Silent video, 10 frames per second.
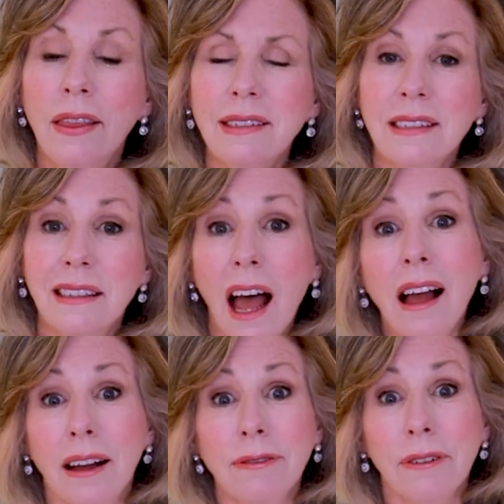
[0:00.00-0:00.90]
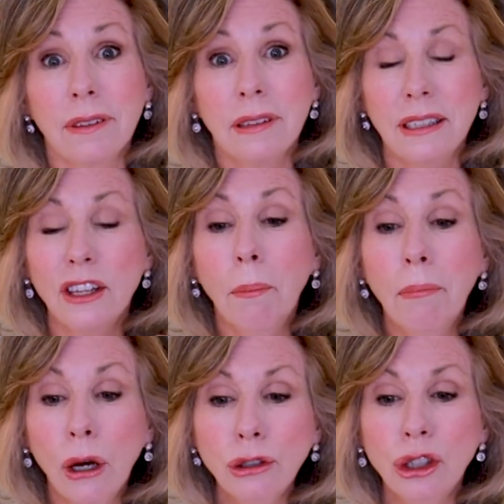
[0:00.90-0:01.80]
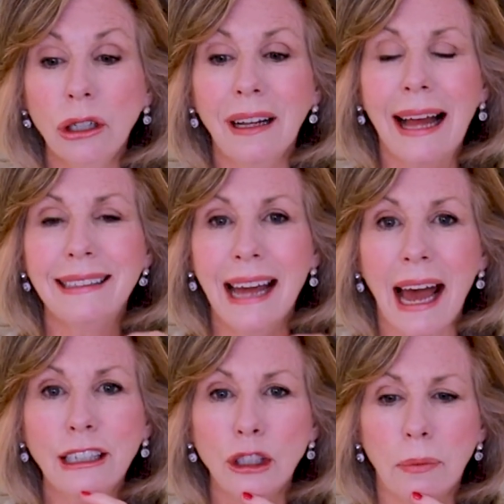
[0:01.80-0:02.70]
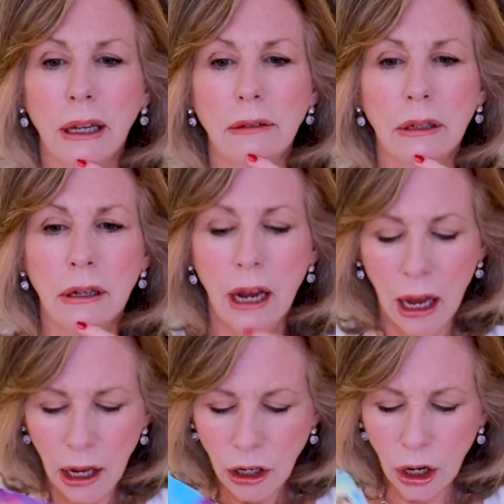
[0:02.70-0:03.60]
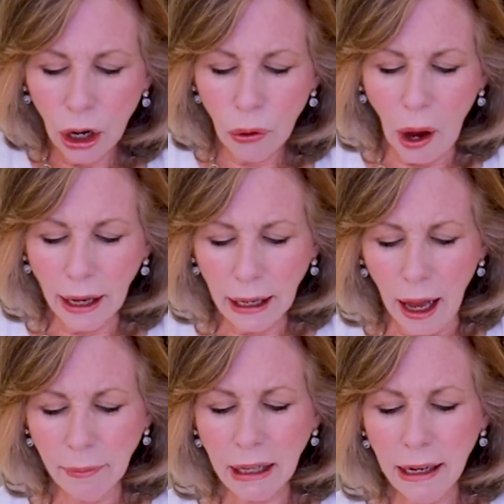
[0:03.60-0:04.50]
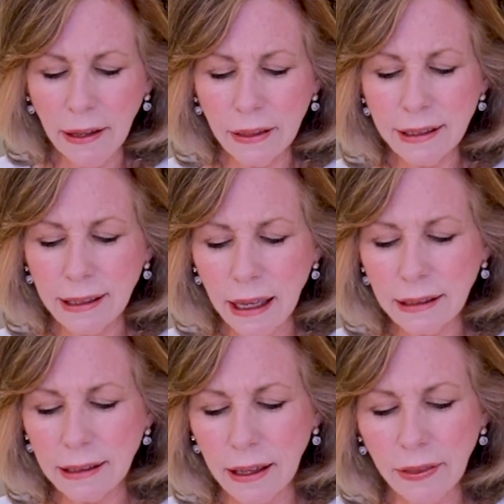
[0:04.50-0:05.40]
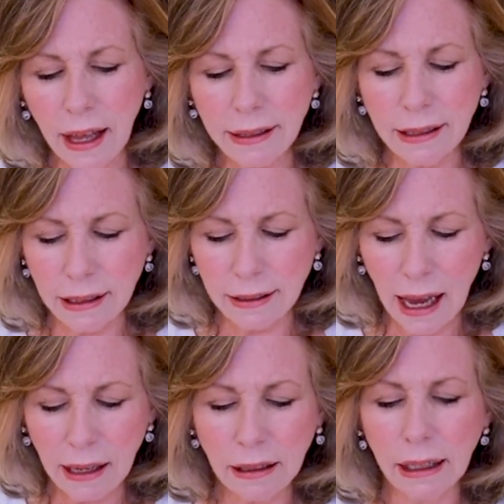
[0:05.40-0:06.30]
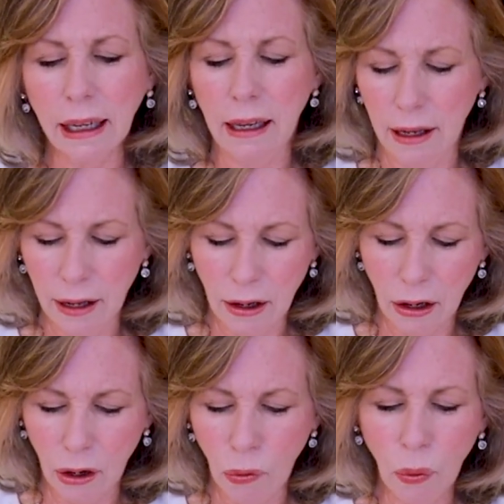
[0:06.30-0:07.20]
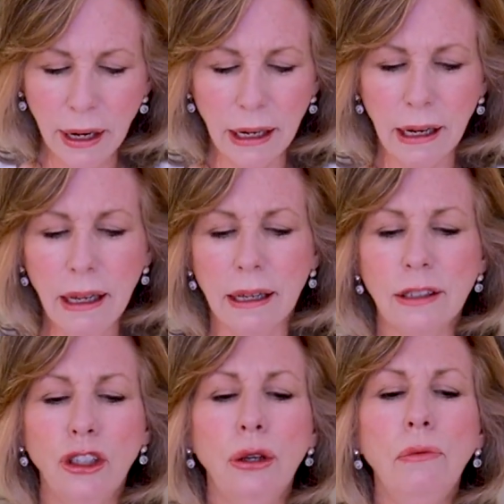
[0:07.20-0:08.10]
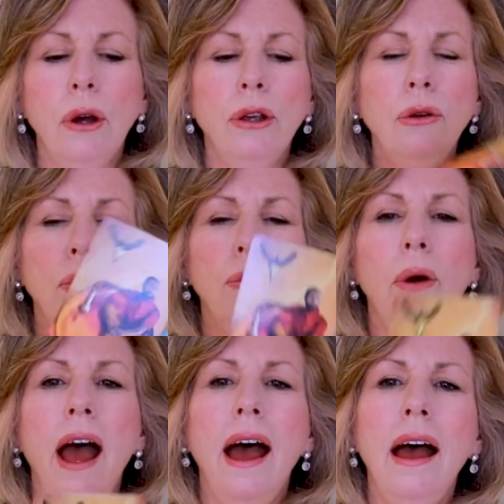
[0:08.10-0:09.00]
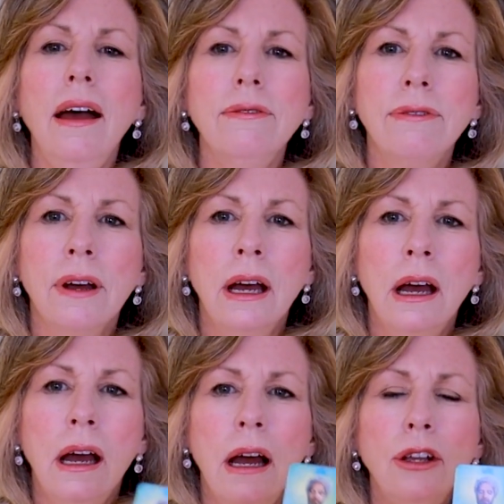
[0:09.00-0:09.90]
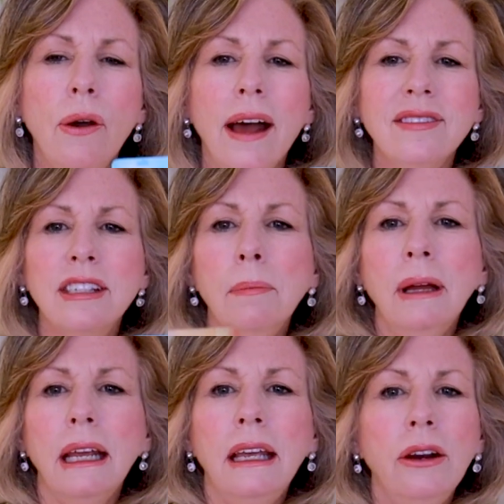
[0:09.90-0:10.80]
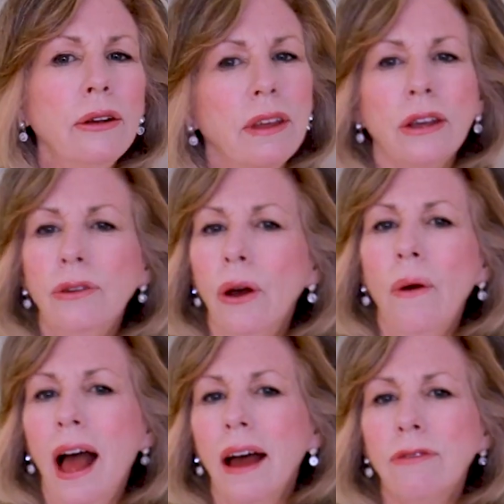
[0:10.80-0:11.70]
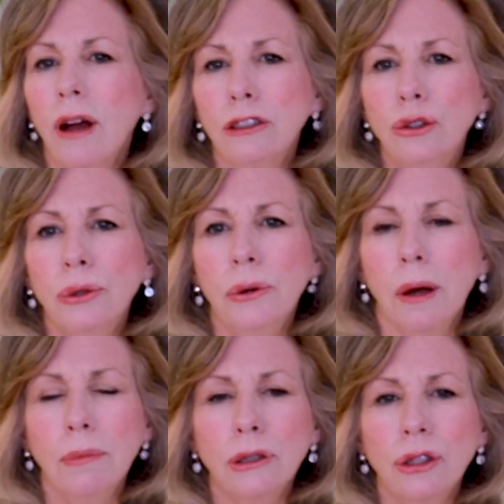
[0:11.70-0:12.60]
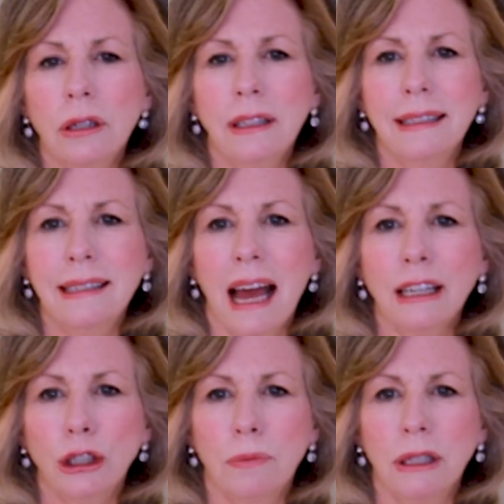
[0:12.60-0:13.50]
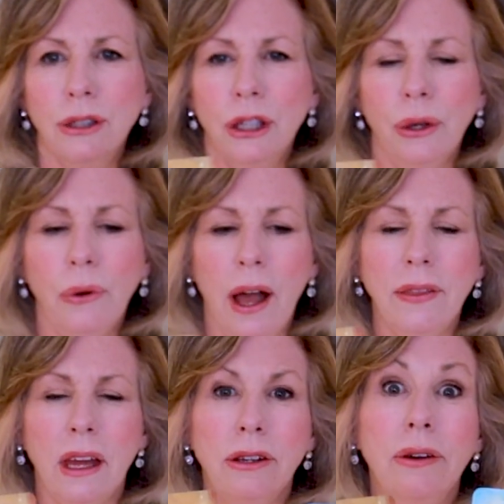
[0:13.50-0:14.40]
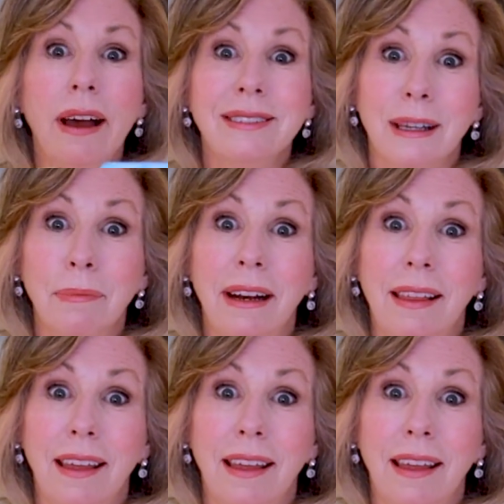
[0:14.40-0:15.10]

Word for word: this love, this emotional attachment. You know, I, I'm getting the sense that that's exactly what it is. You, you have you have somebody here that you don't have a true emotional attachment to and then you have somebody